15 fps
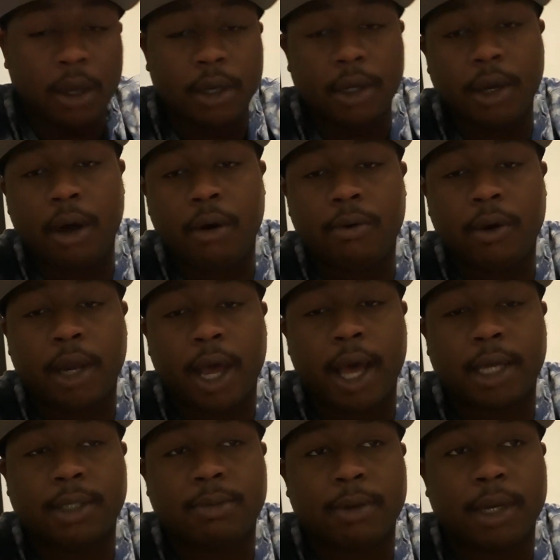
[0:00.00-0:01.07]
No with an
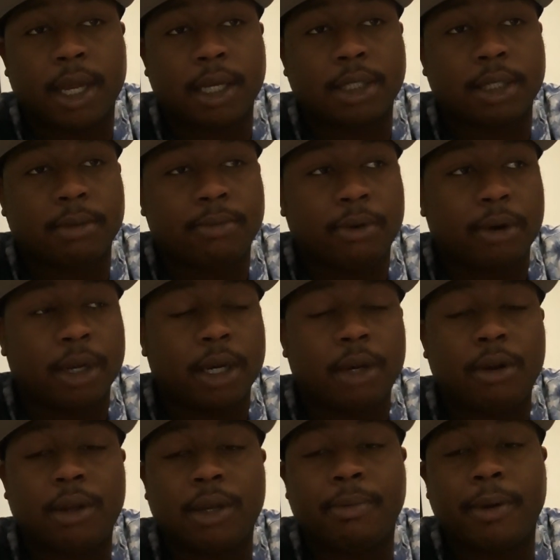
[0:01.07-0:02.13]
explanation point. It
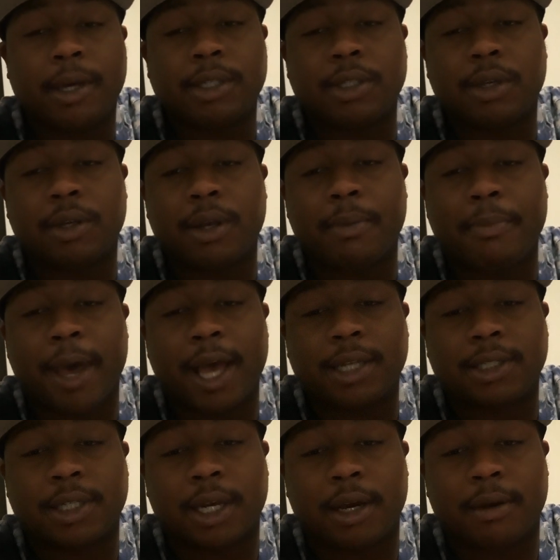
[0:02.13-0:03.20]
all depends on the
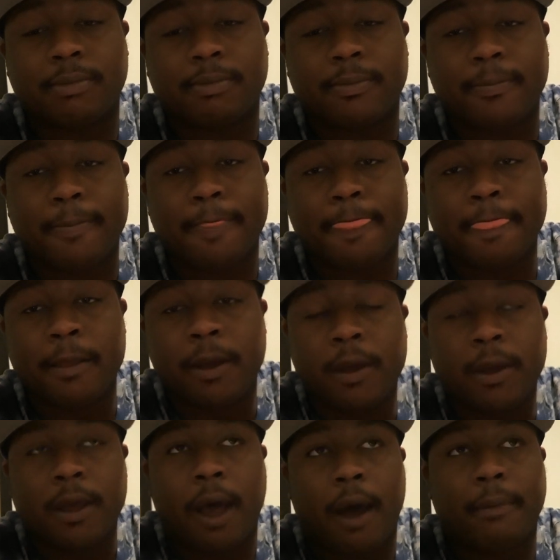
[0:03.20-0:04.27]
matchup
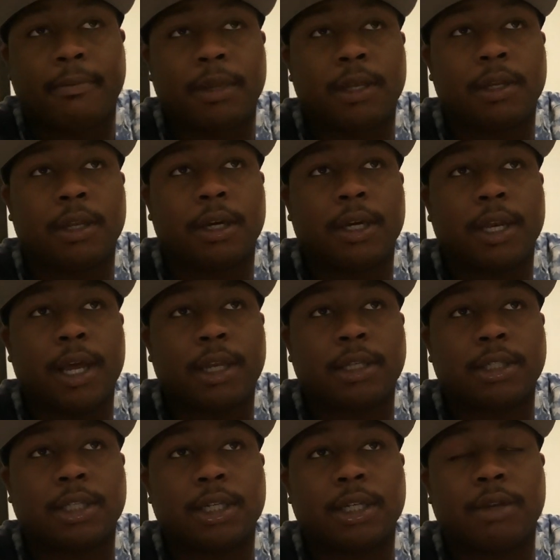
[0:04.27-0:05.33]
I'm looking at
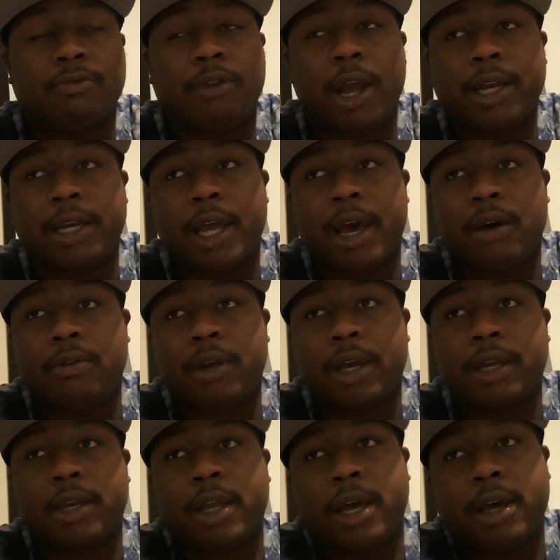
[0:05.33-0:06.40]
the right now. They
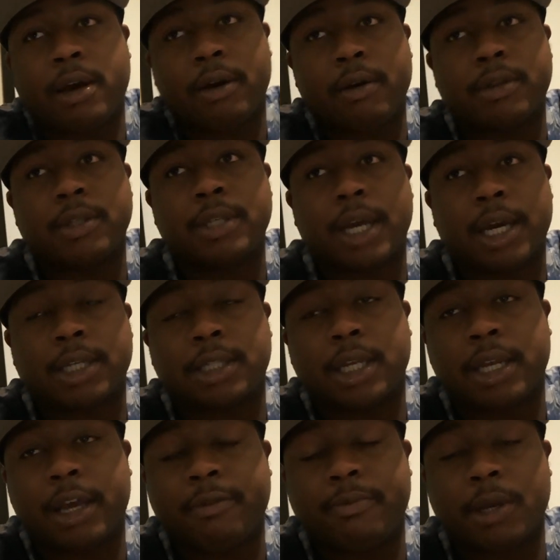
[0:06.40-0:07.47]
they like I
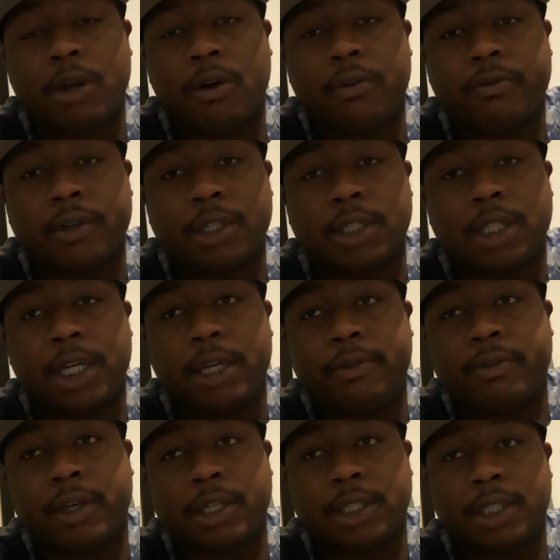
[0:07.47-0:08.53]
said, they've been
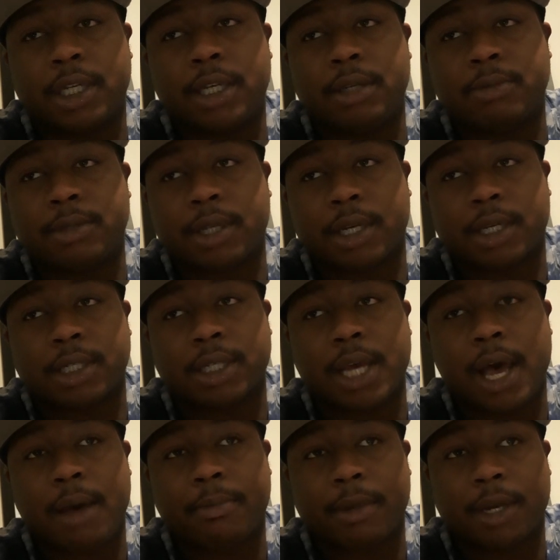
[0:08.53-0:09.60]
overachieving. The teams at the
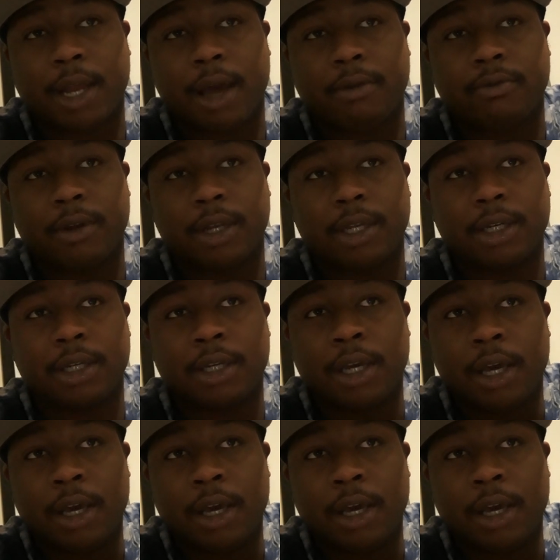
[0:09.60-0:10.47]
top are not really,